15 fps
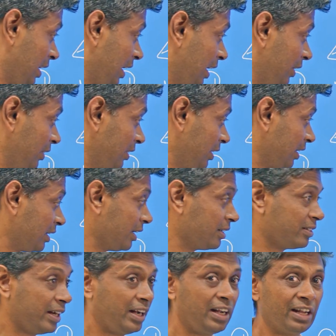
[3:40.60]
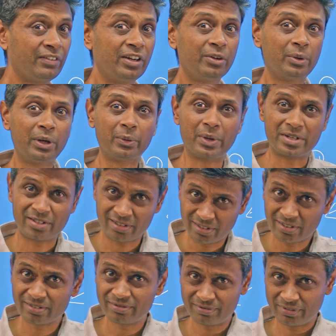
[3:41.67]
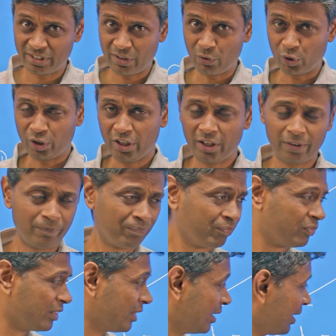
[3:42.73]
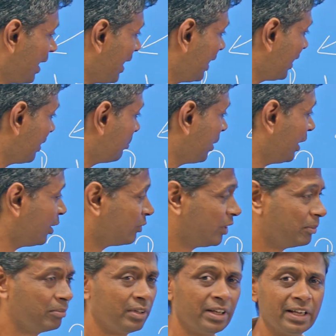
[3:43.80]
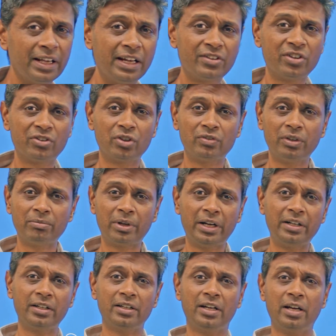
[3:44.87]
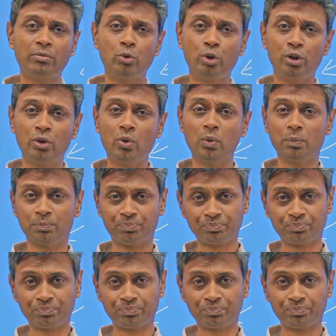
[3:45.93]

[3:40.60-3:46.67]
There are 10, 11, 12 questions, give or take. I'll attempt 8 of them, get 6 of them right, I'm good to go.